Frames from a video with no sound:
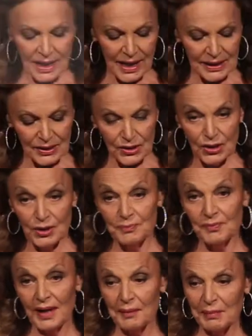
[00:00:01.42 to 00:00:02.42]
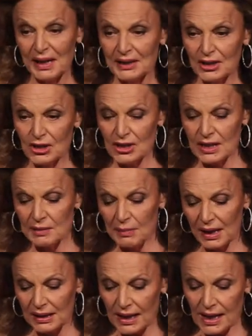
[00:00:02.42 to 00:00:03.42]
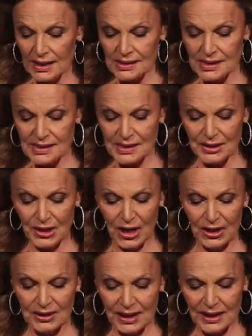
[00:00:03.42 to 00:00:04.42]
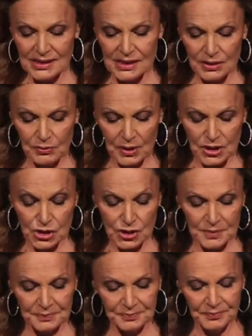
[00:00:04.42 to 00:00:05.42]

I don't know. Am I going to need my glasses or not? That's the question.